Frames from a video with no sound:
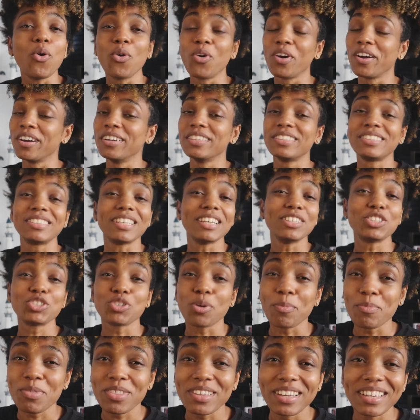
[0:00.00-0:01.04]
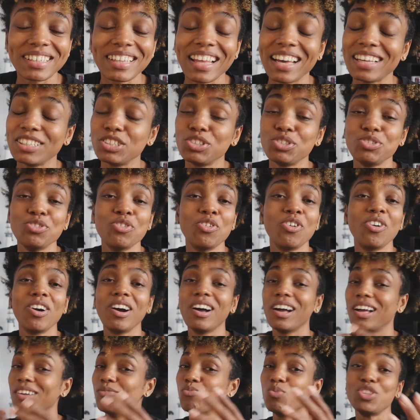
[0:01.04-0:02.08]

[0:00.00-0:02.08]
or said something that, you know,